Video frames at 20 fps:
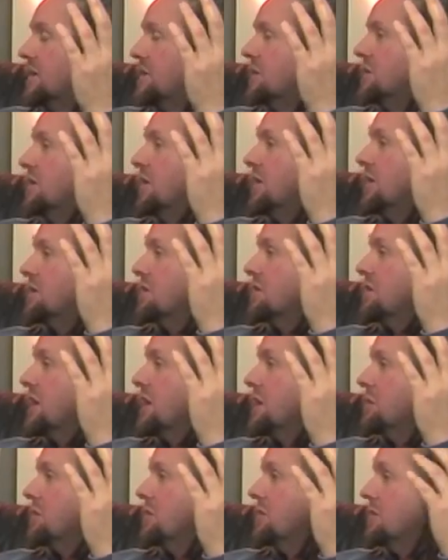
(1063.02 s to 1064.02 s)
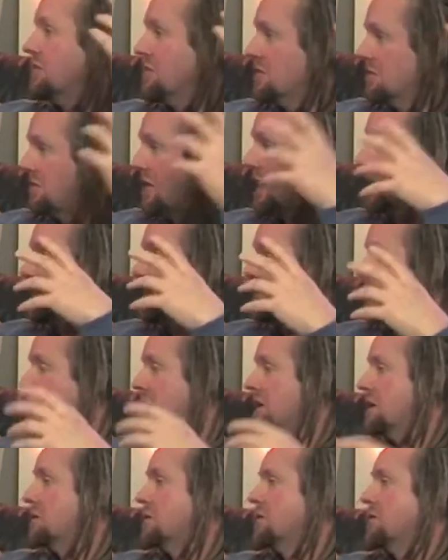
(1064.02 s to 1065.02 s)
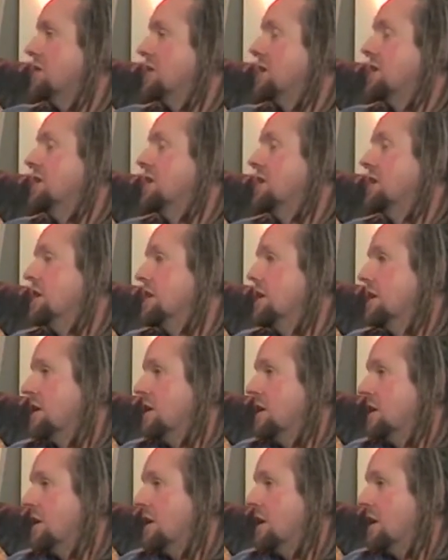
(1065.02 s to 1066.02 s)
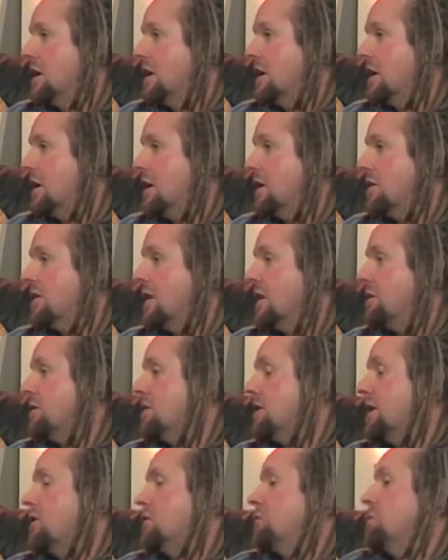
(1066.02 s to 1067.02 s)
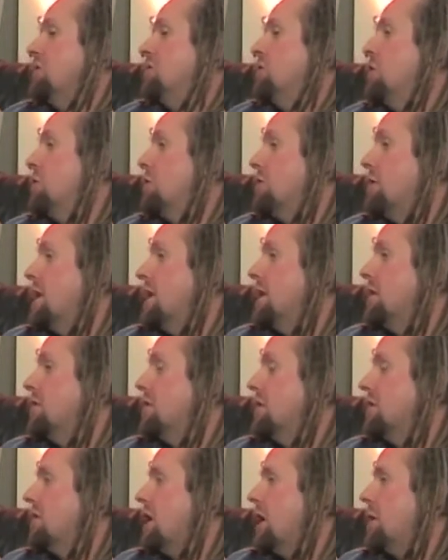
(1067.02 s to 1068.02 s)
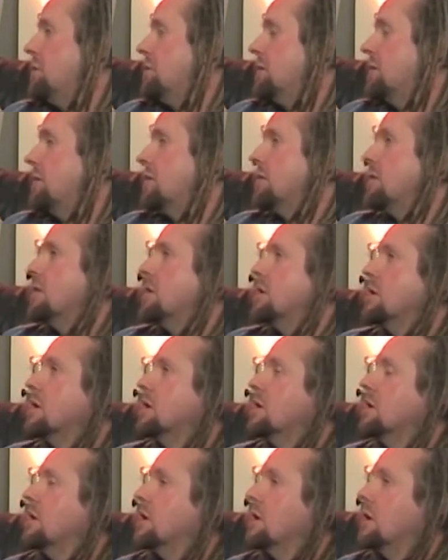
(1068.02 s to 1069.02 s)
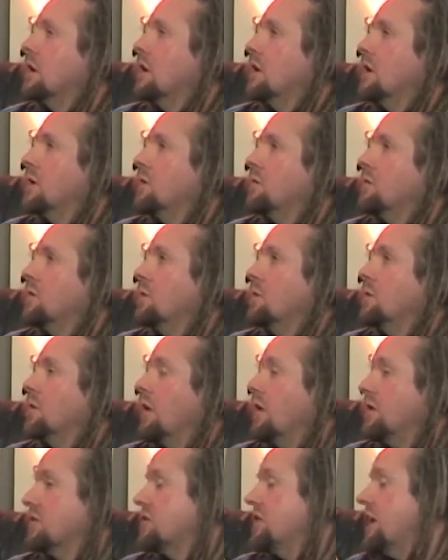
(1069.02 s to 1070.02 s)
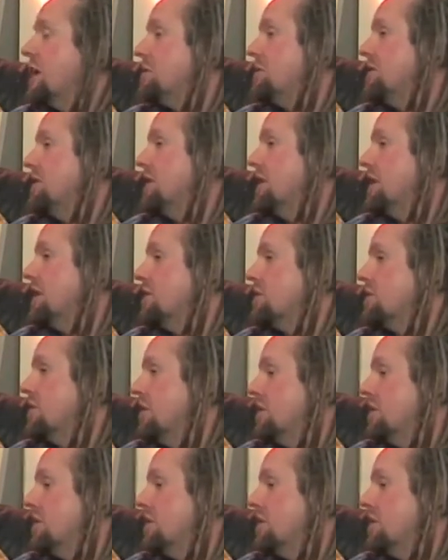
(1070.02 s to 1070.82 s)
get a good night's sleep from radio frequency. Right. Uh, that that was before any of this happened, I think. Well, I slept in that.